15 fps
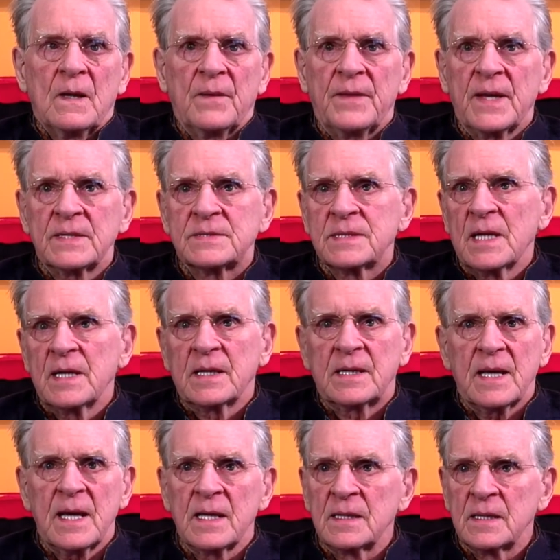And that's
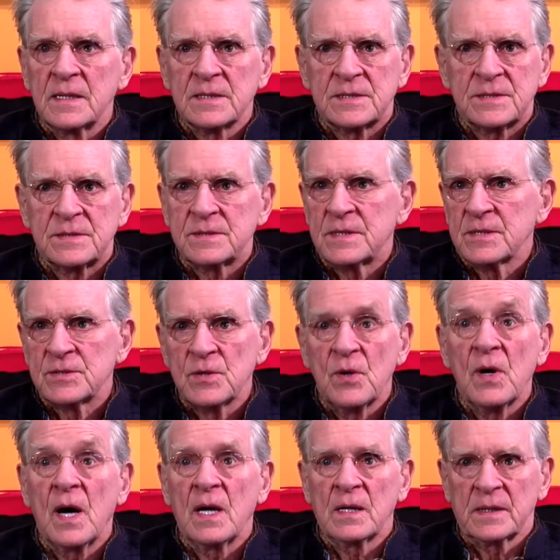like endless, there's
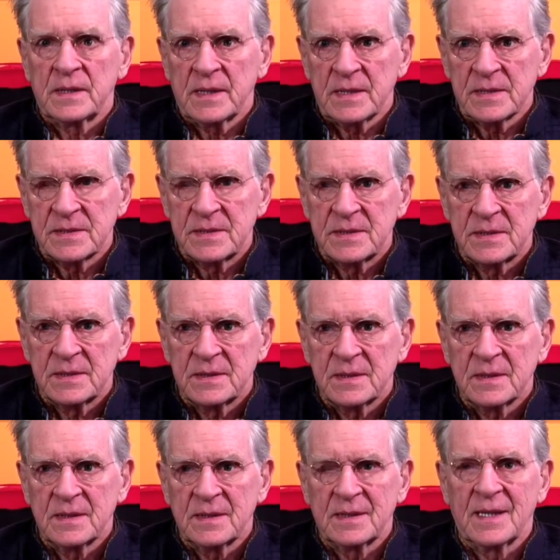no holidays
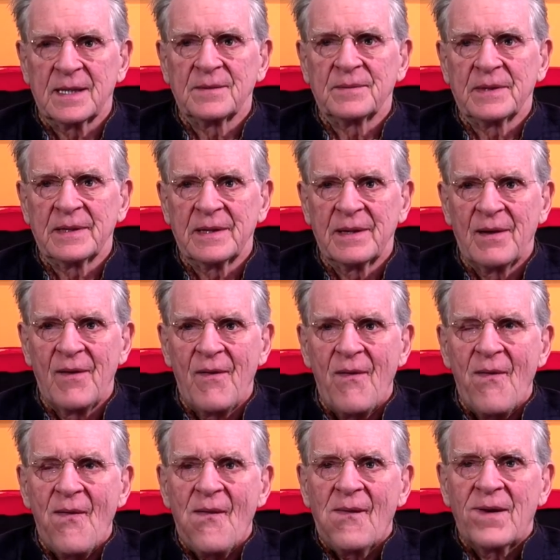on that one.
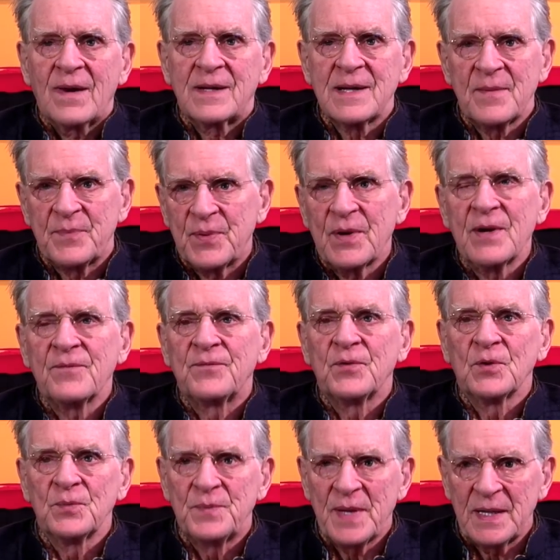Temporary
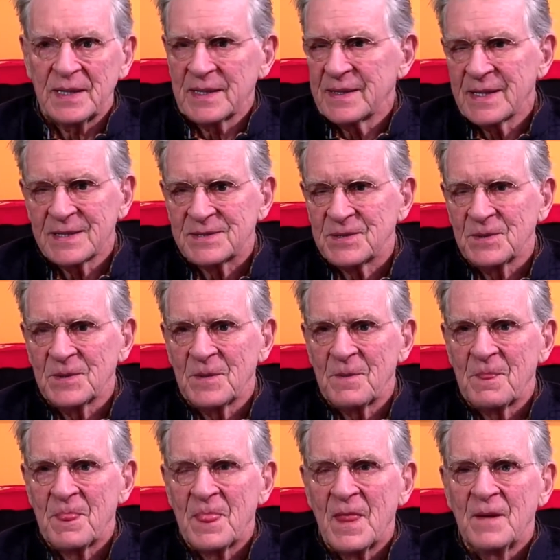full belly, that's
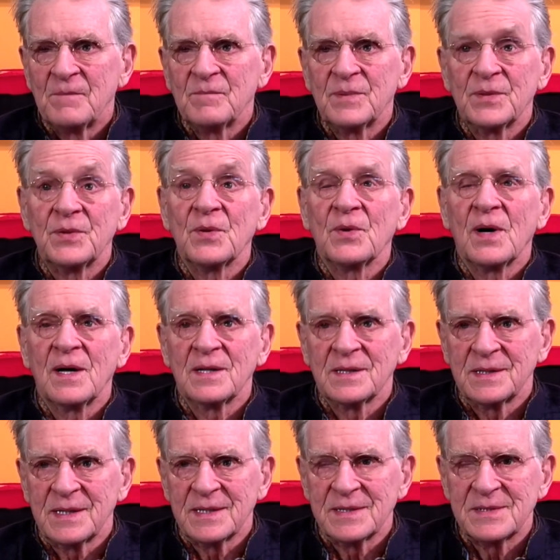all, but no
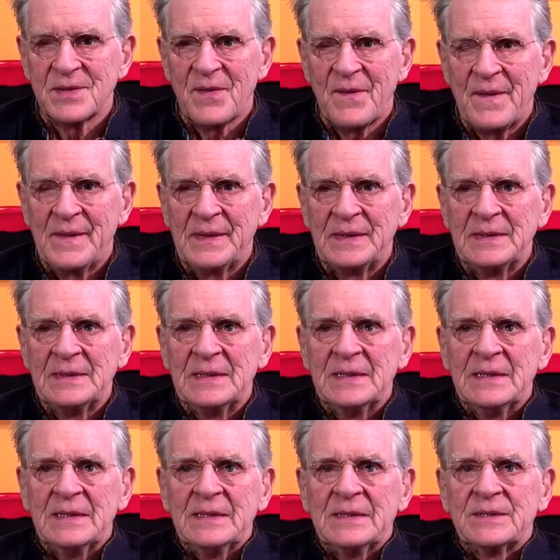holidays.
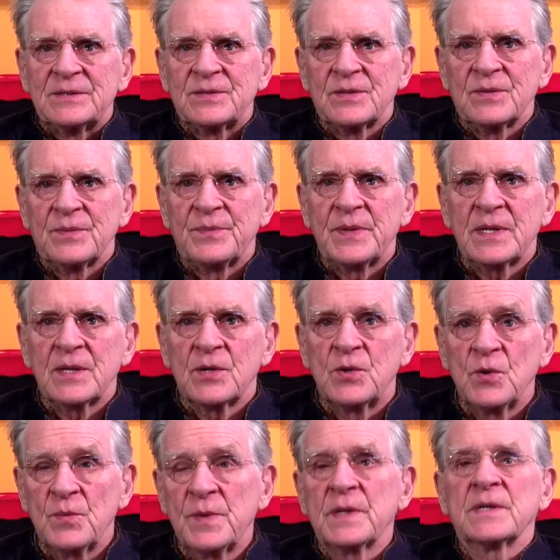So being a
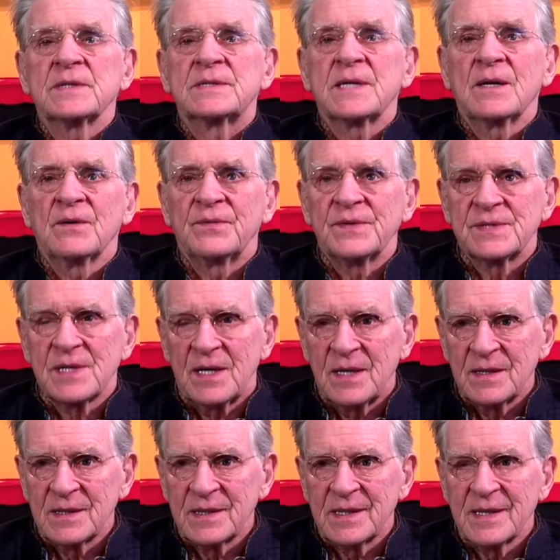human itself is a
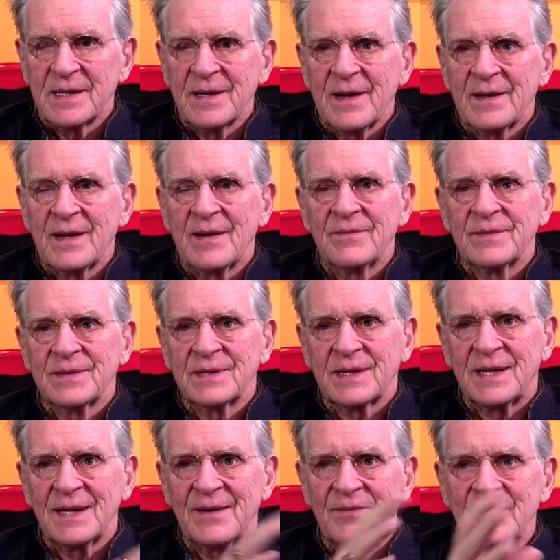holiday, and having the
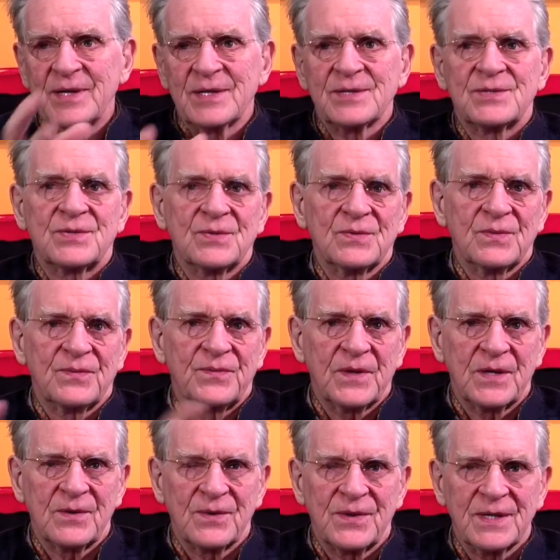cleverness to
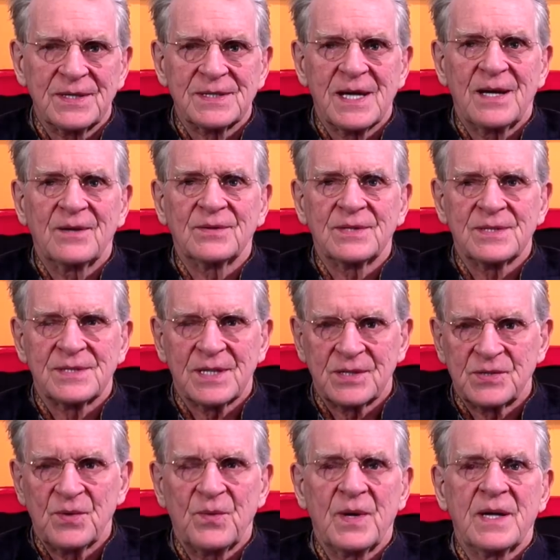figure things out in
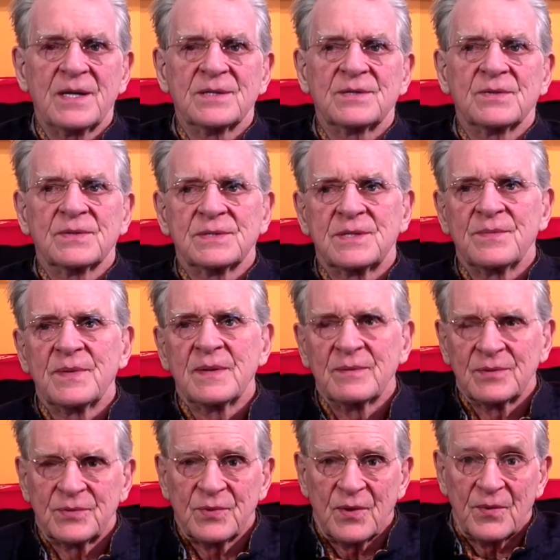such a way so as to be
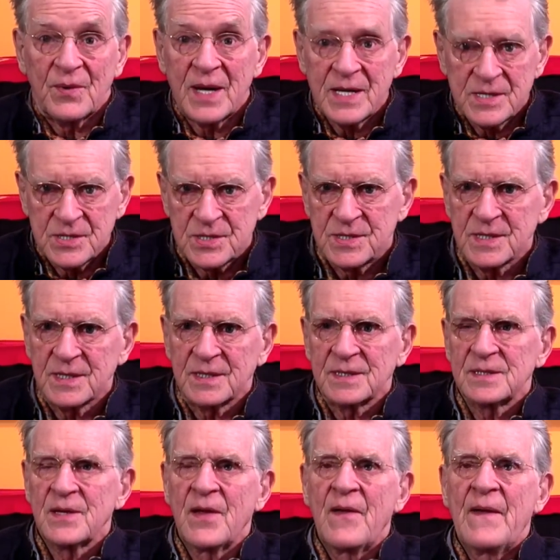able to arrange
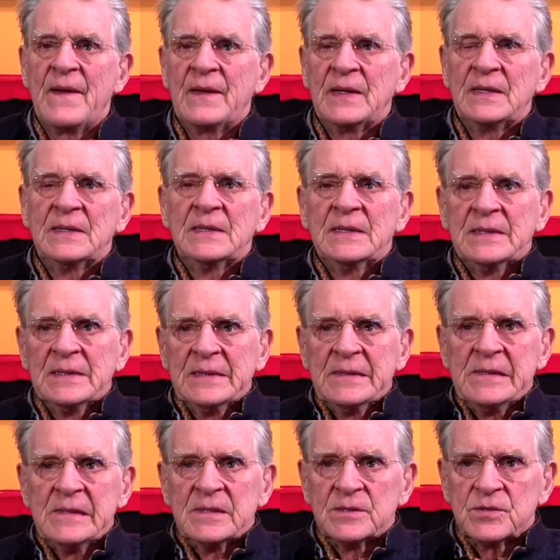things,
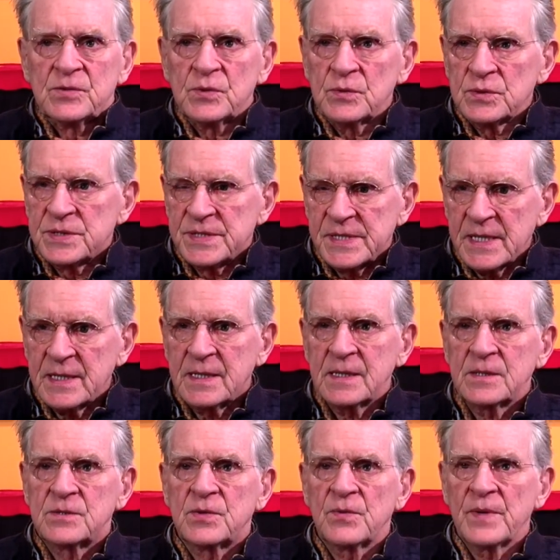to sink
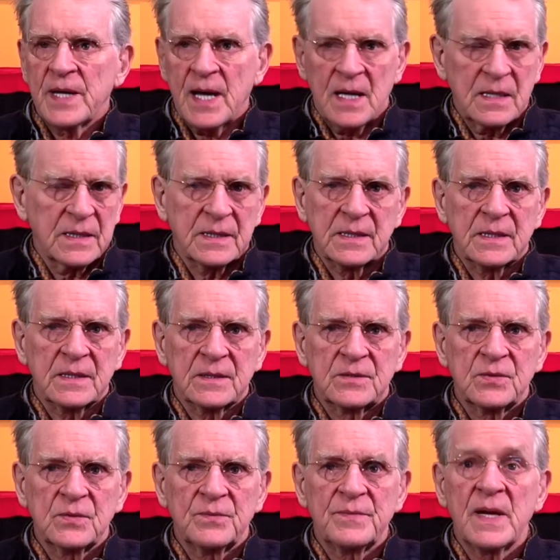into reality,
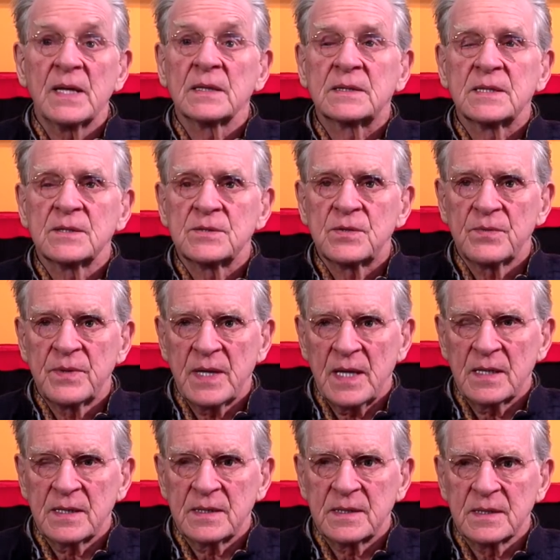to melt into
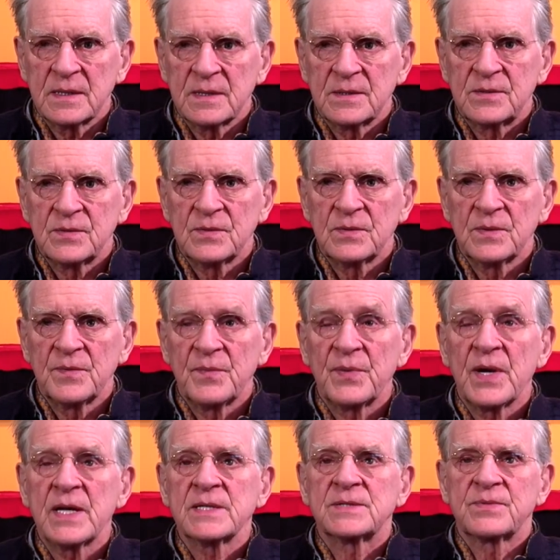reality, to
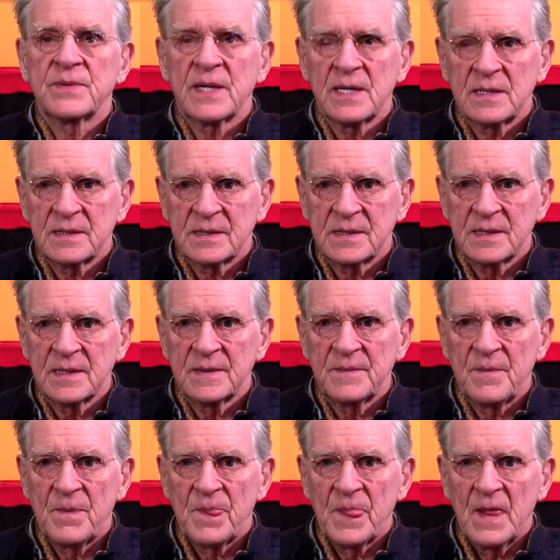embrace reality,
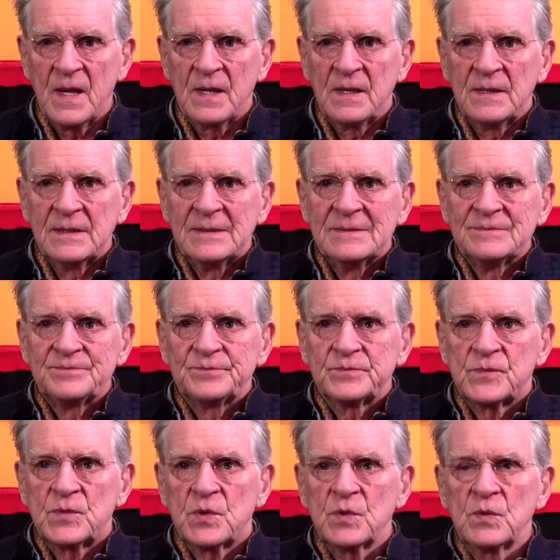
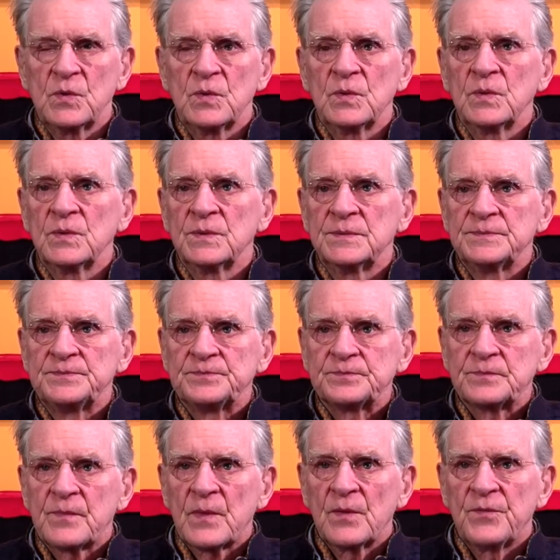to
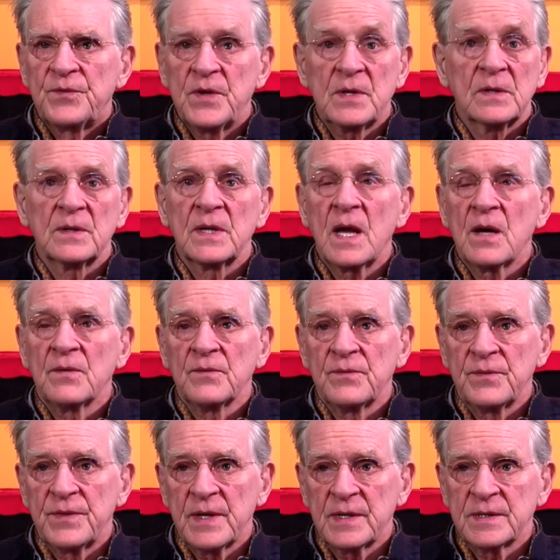feel
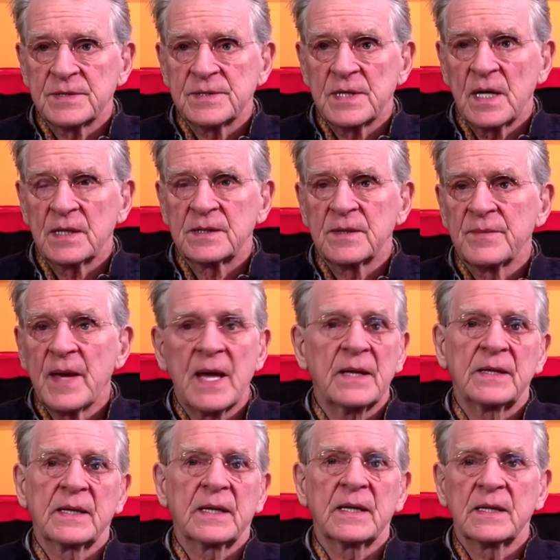love that is not
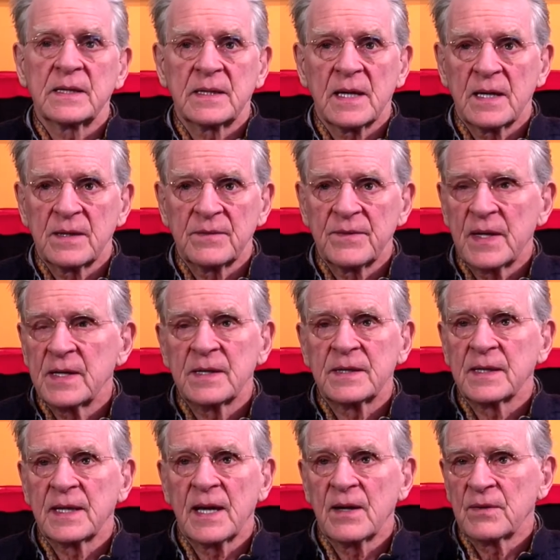demanding any kind of
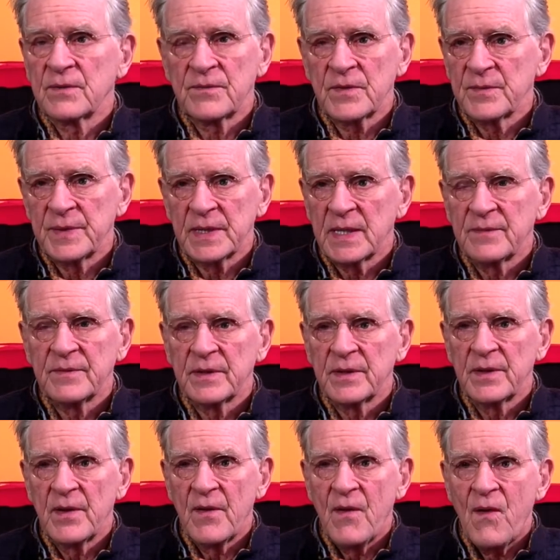anything out of the beloved.